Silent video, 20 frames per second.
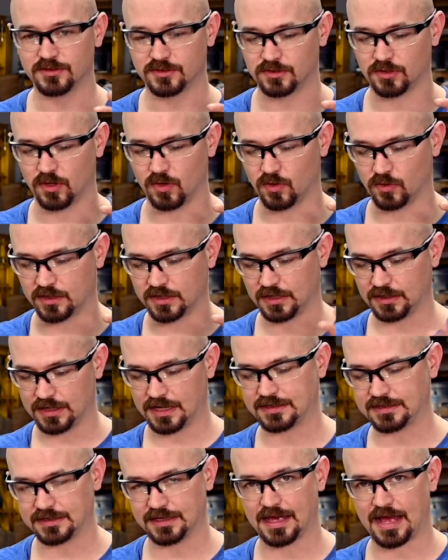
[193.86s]
So
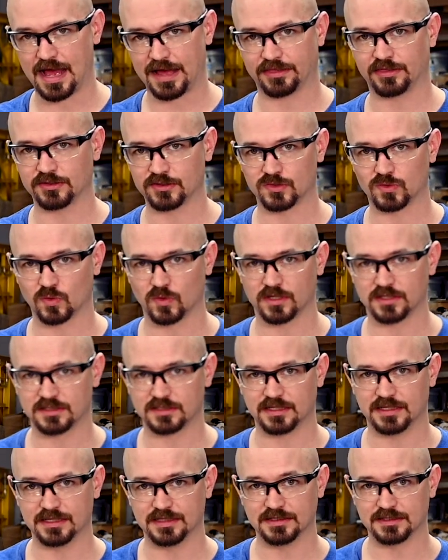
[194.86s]
collecting it at the
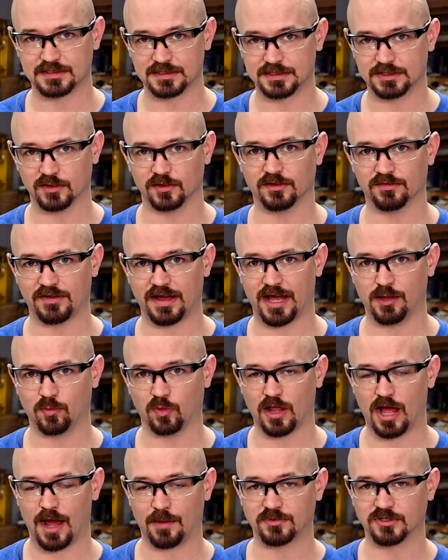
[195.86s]
source is still a
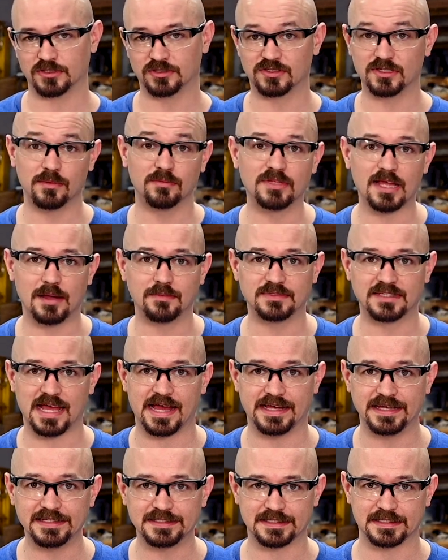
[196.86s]
viable option. Sometimes
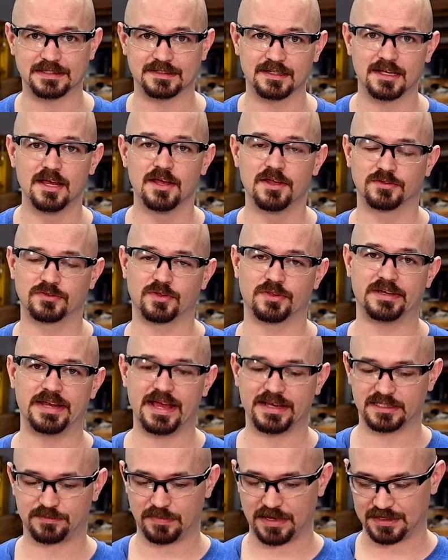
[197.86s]
that isn't. So the
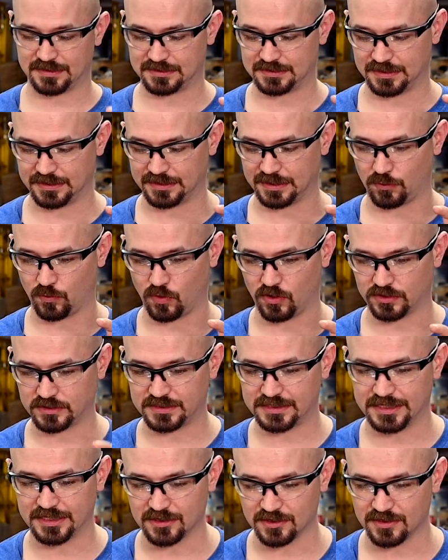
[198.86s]
next best thing that works
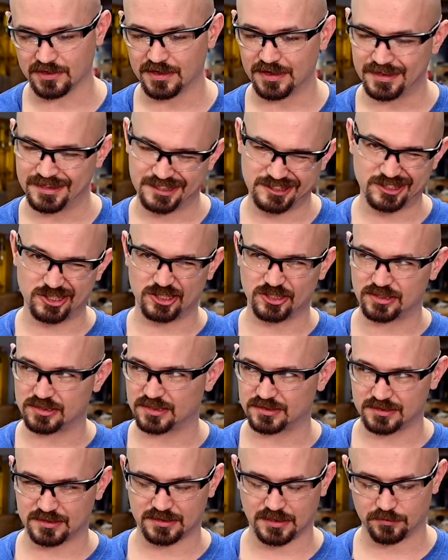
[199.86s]
here to
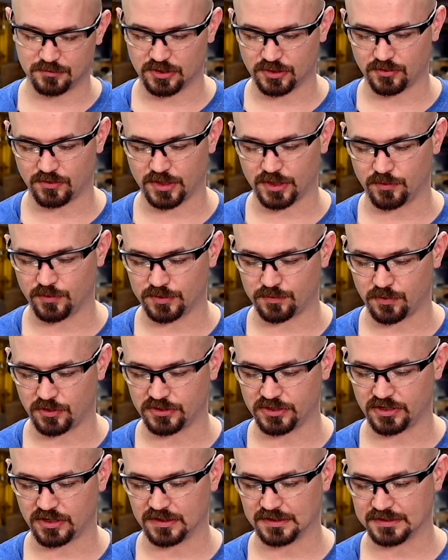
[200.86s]
some degree with
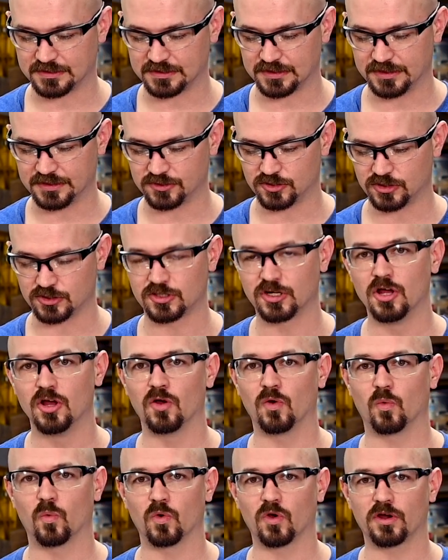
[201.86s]
particulates is just
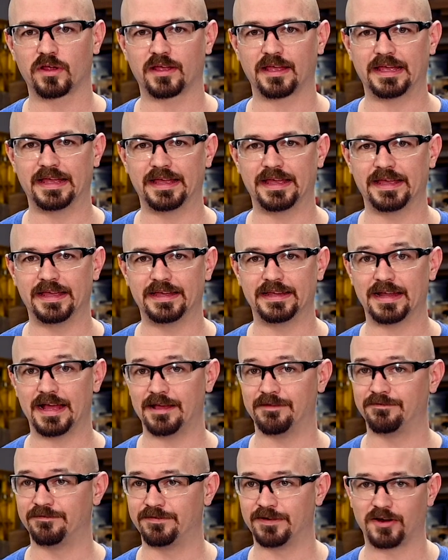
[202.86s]
work in
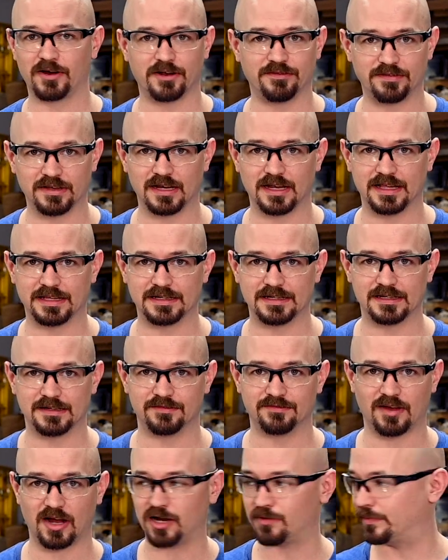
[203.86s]
a very ventilated
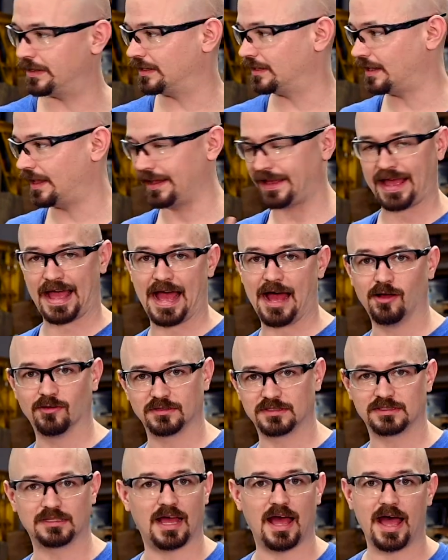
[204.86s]
environment like
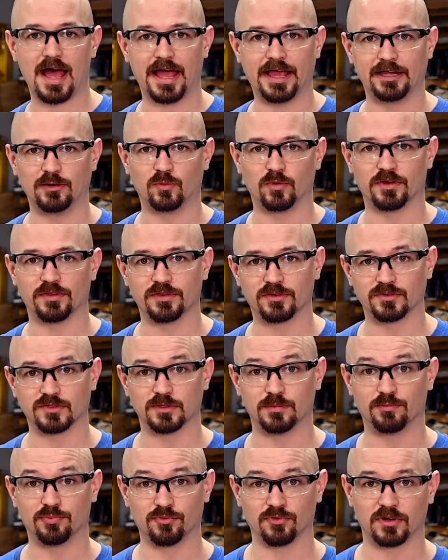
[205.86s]
outside where there's
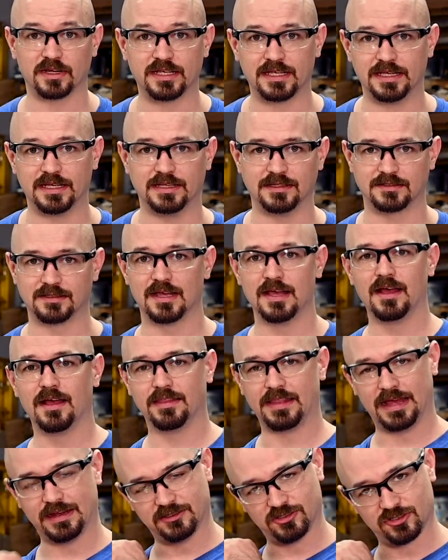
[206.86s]
a breeze
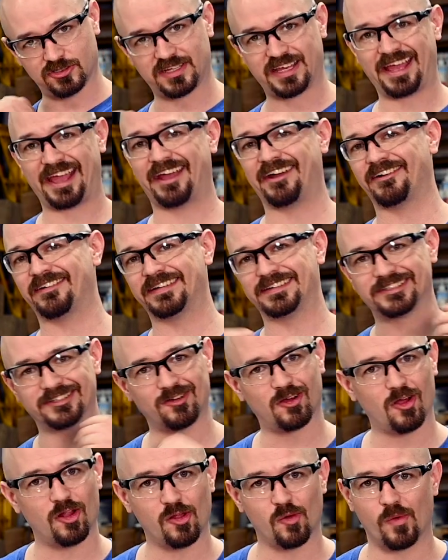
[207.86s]
that just carries it
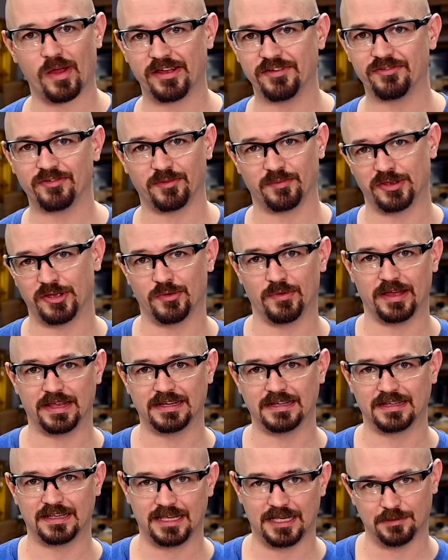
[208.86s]
all away from you
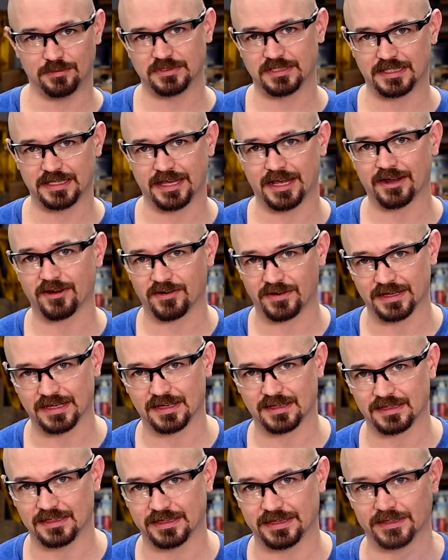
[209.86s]
and keeps the area
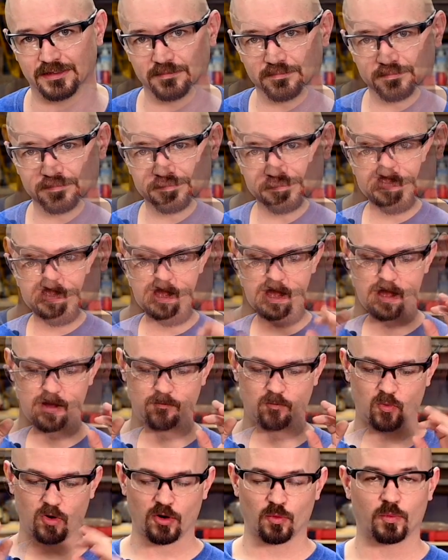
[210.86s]
clean.
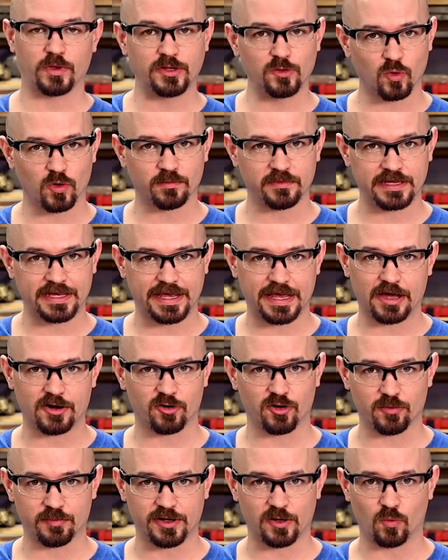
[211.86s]
Um, where we normally
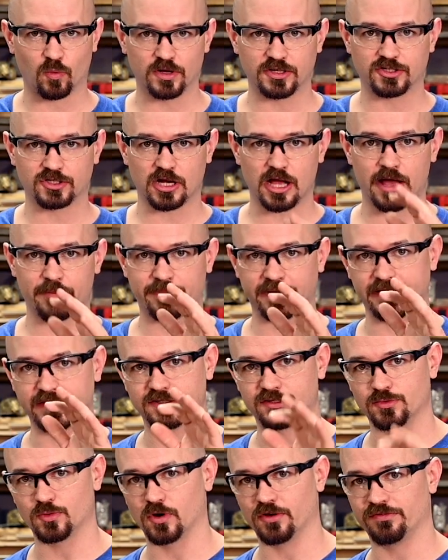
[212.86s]
encounter them in a wood shop
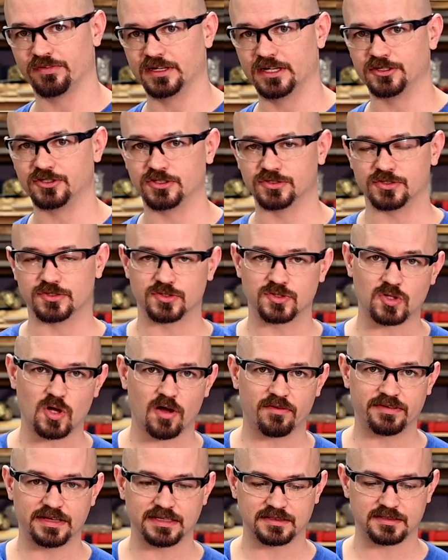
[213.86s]
is through our finishes and
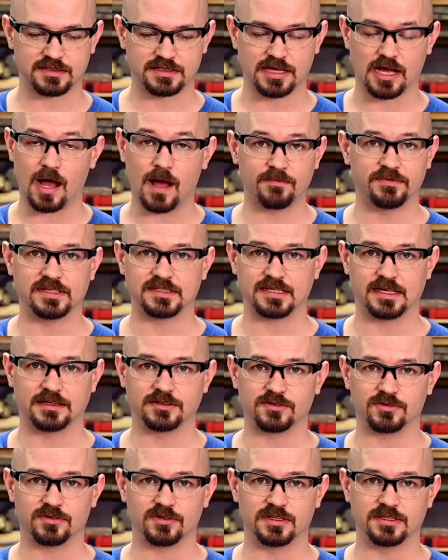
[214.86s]
solvents. The obvious
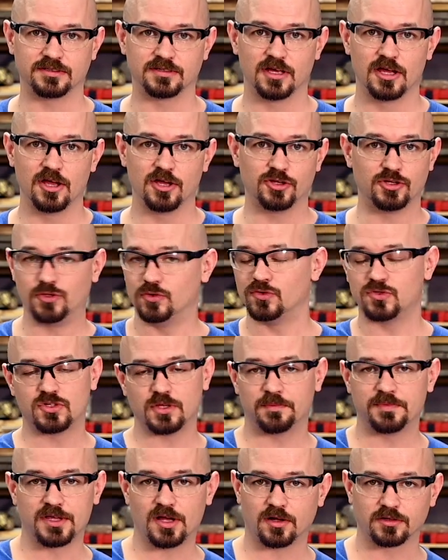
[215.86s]
answer is use
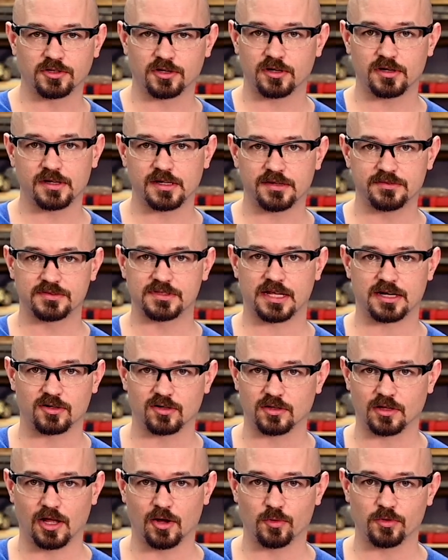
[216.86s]
some of the alternatives that
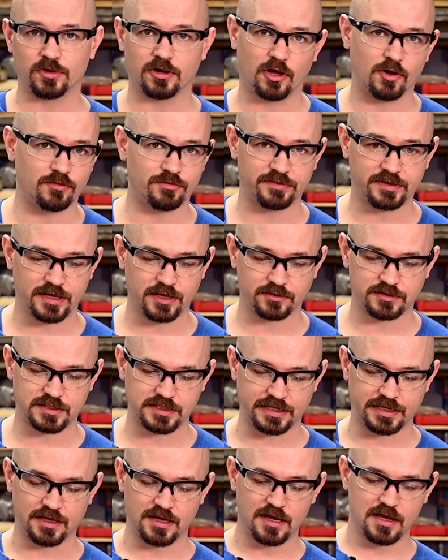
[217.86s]
are low or no
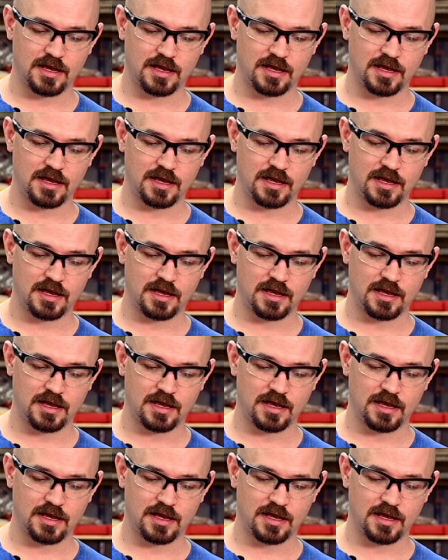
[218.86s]
VOC.